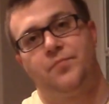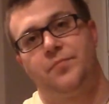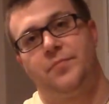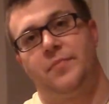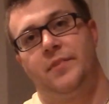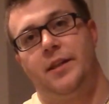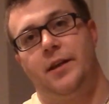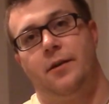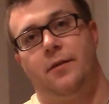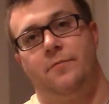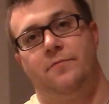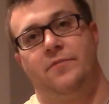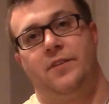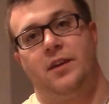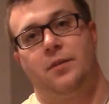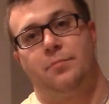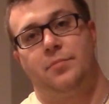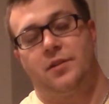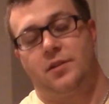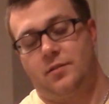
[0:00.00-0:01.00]
Now I'm
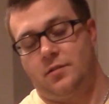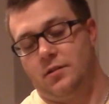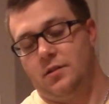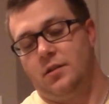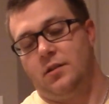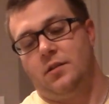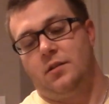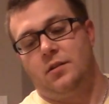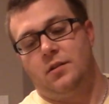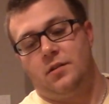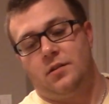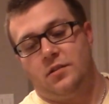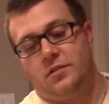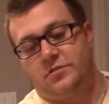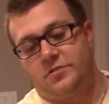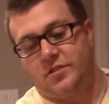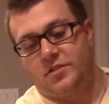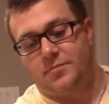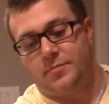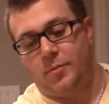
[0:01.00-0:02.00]
vaping.
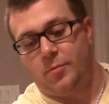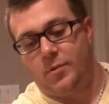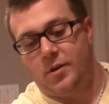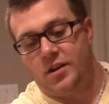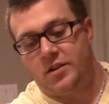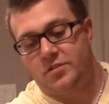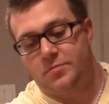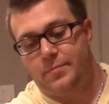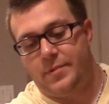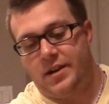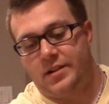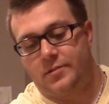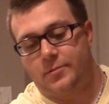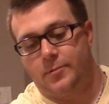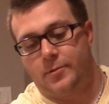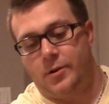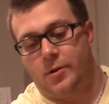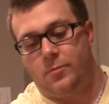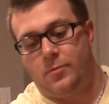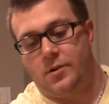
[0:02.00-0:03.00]
Adjust my wattage back to
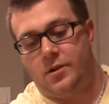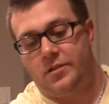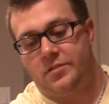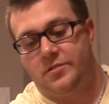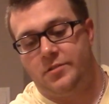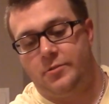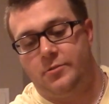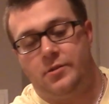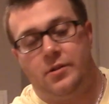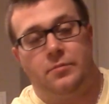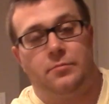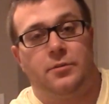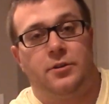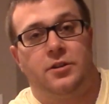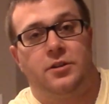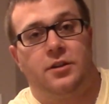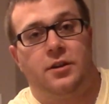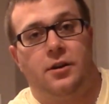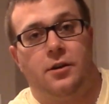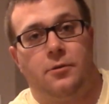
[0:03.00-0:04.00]
where I want it to, and I'm good to
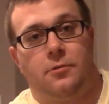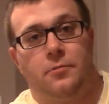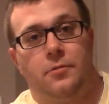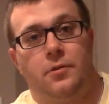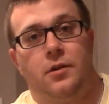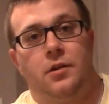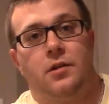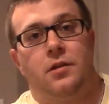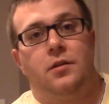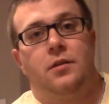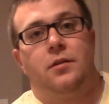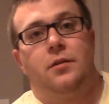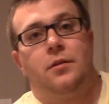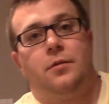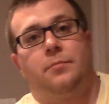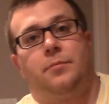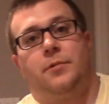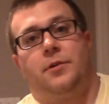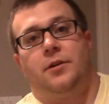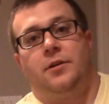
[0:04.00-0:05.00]
go.
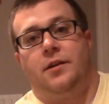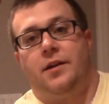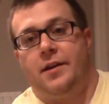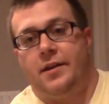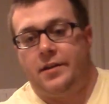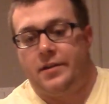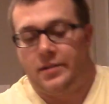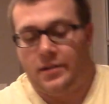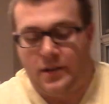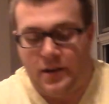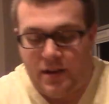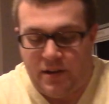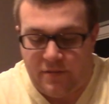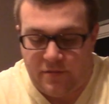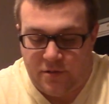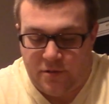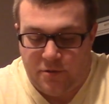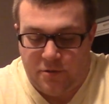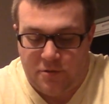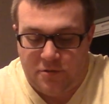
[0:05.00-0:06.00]
But hey, if
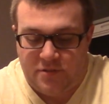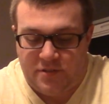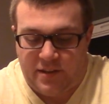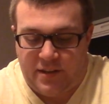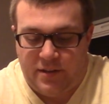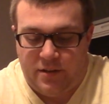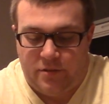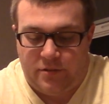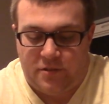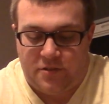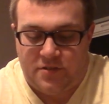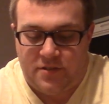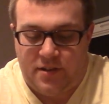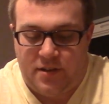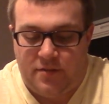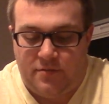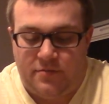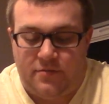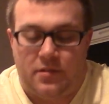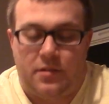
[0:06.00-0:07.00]
you use the Kiln
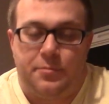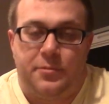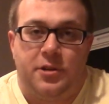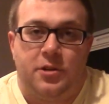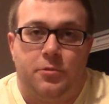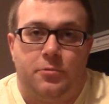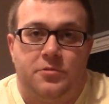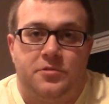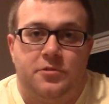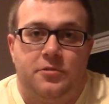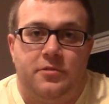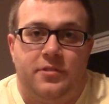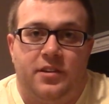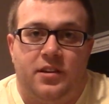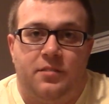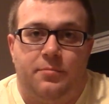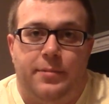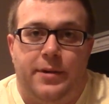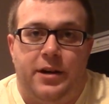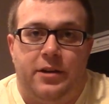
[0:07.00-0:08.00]
yourself, let me know what you think
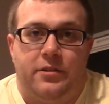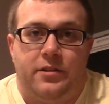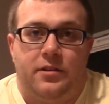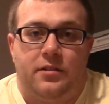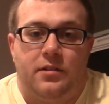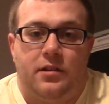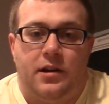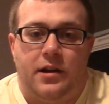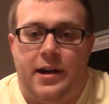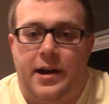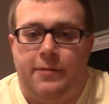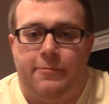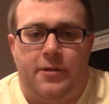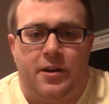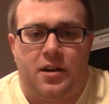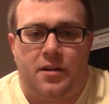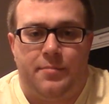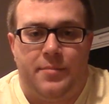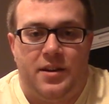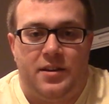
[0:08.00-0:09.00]
about it. I
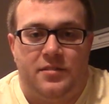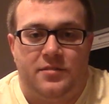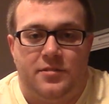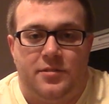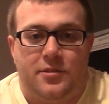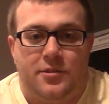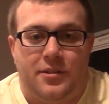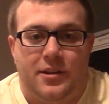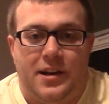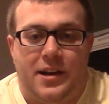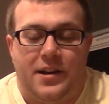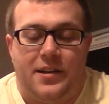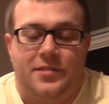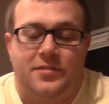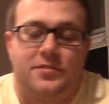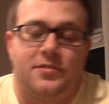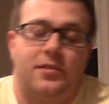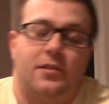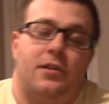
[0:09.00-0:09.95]
recommend it to you guys.